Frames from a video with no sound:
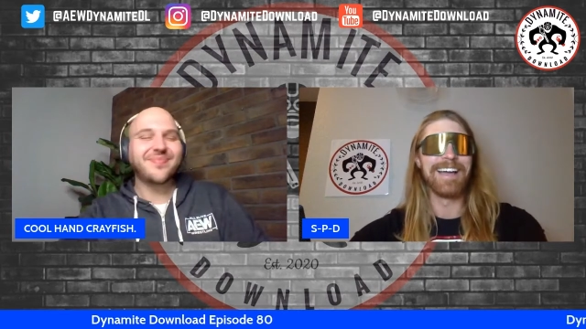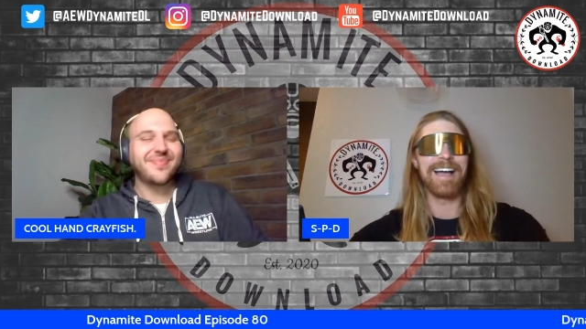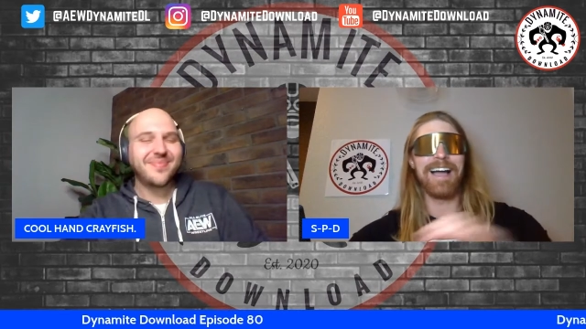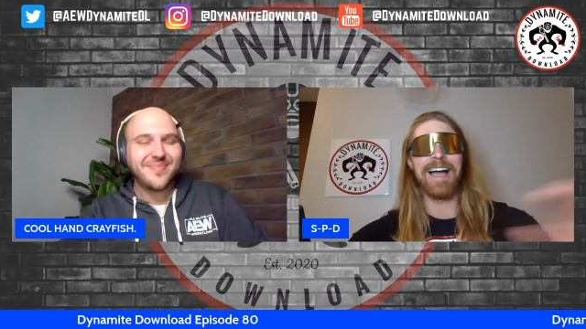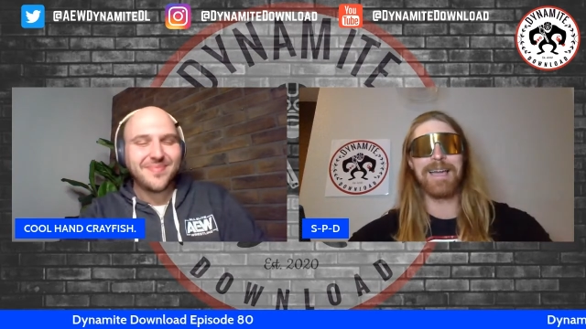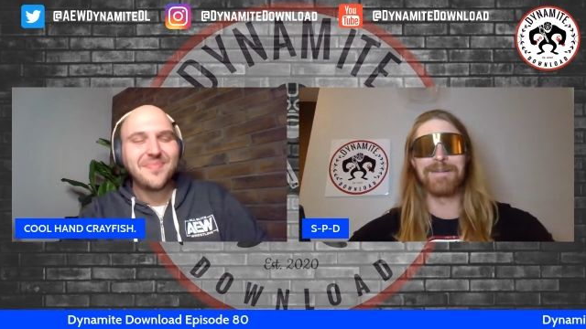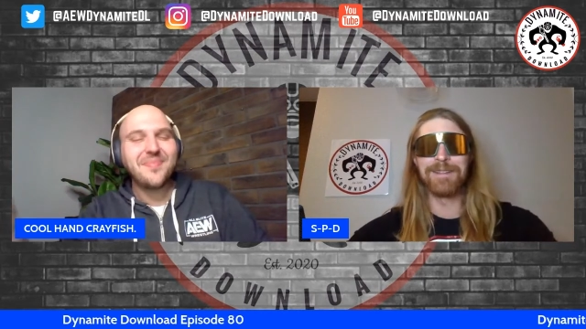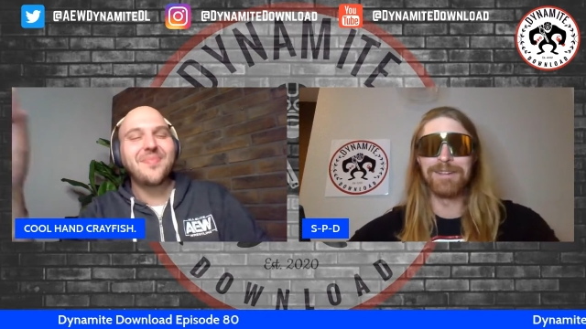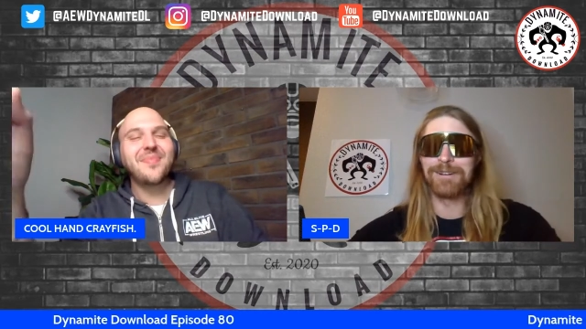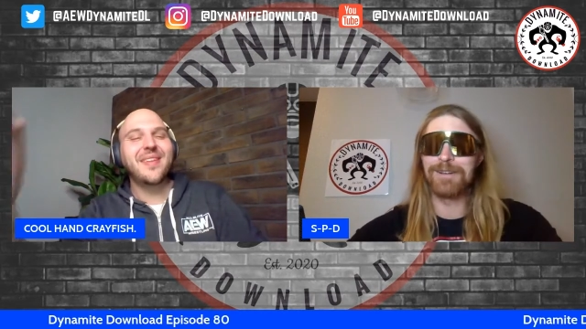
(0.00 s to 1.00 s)
Speaker 1: I am a
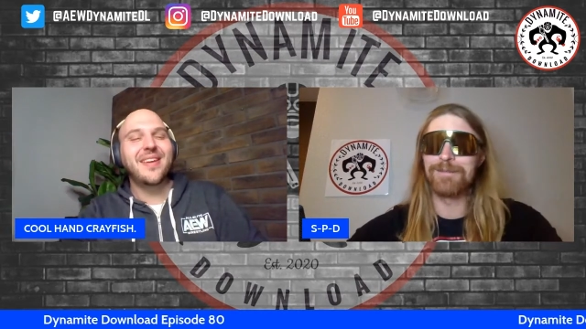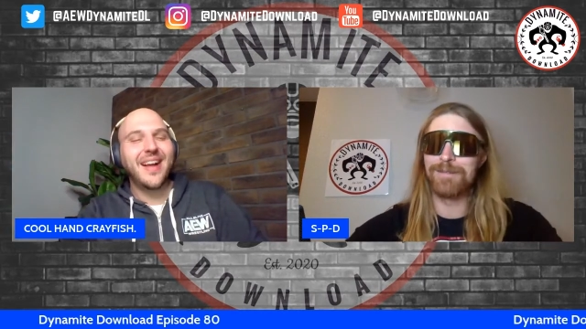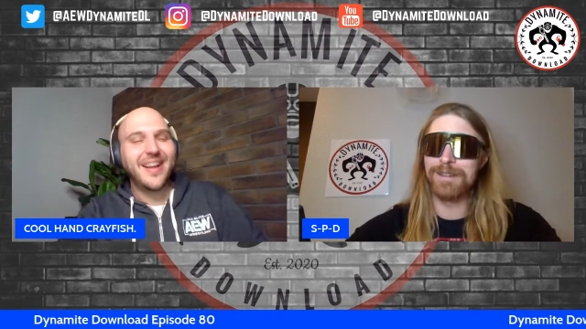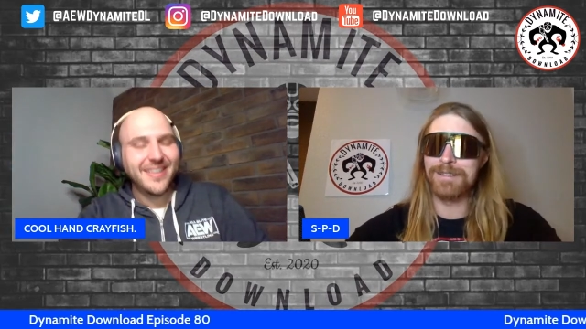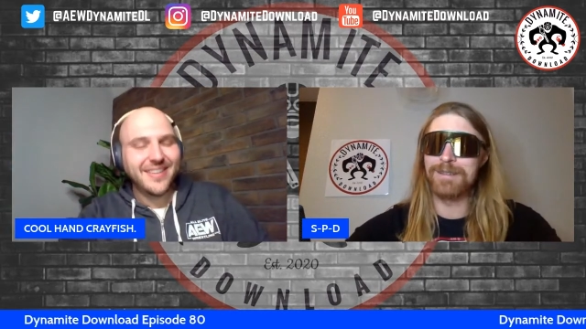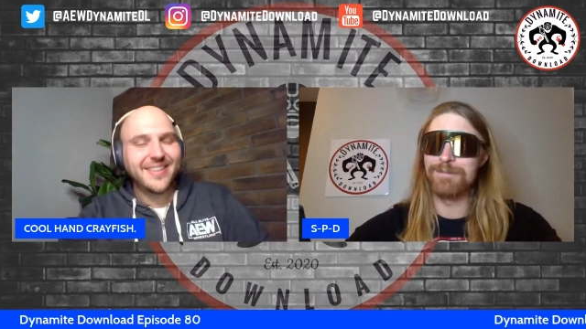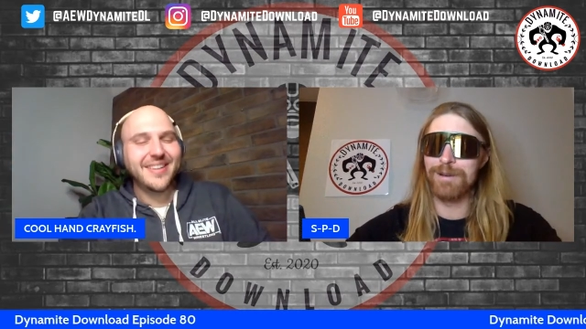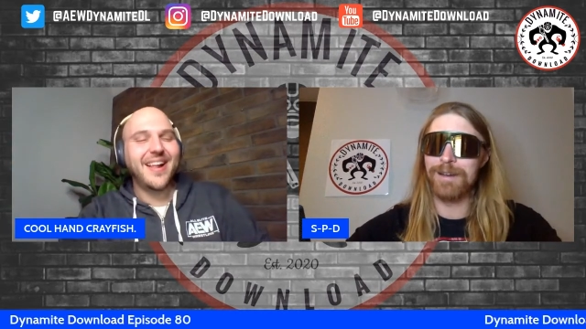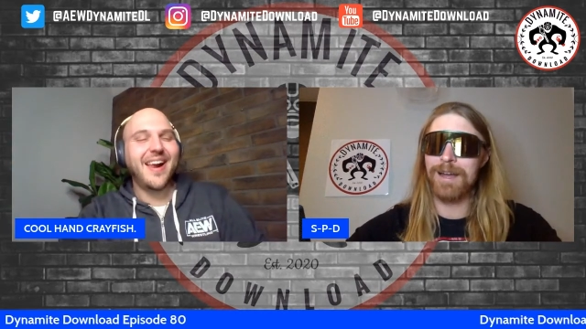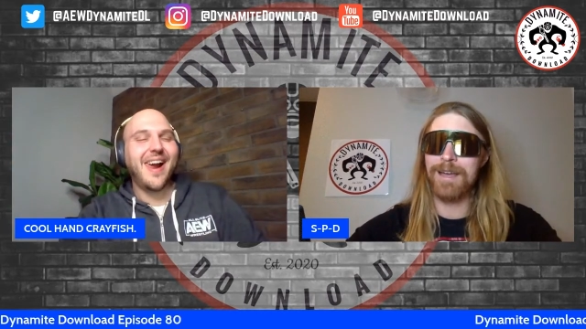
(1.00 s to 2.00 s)
little conflicted,
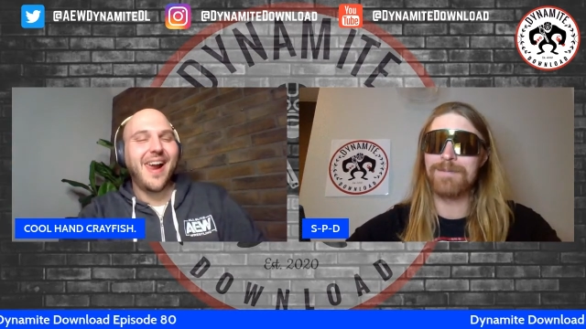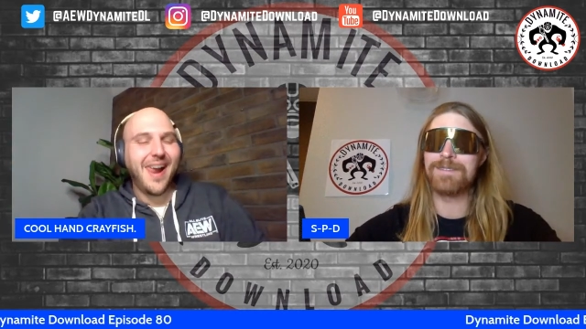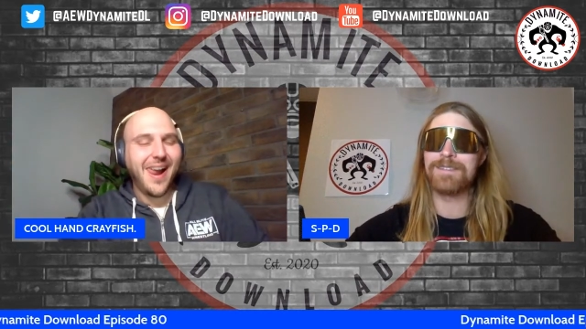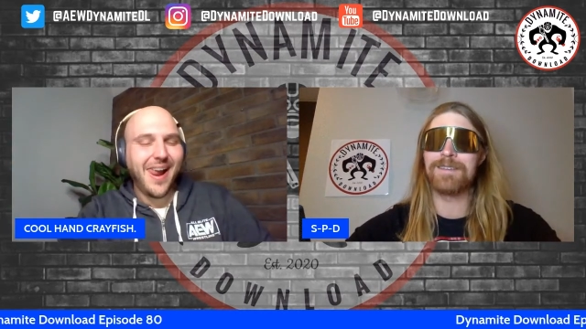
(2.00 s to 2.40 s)
but I am